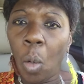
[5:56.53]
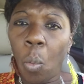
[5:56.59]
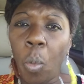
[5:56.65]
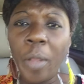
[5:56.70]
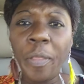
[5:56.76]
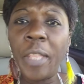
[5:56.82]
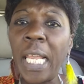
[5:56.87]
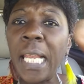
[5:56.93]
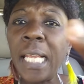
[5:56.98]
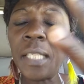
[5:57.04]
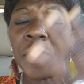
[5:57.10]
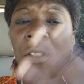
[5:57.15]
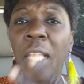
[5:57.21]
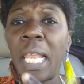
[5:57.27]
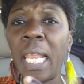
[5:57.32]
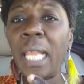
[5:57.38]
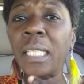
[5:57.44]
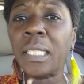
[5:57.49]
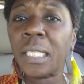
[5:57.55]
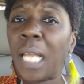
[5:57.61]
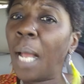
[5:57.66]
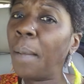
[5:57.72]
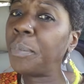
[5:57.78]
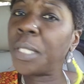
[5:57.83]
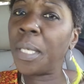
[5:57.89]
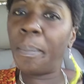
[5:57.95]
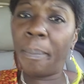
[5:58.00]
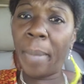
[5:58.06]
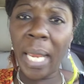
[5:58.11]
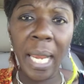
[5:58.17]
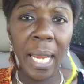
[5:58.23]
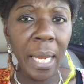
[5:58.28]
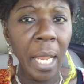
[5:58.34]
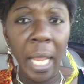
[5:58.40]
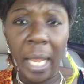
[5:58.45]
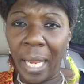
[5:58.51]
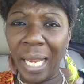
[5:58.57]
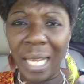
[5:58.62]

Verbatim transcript: When these things come to me,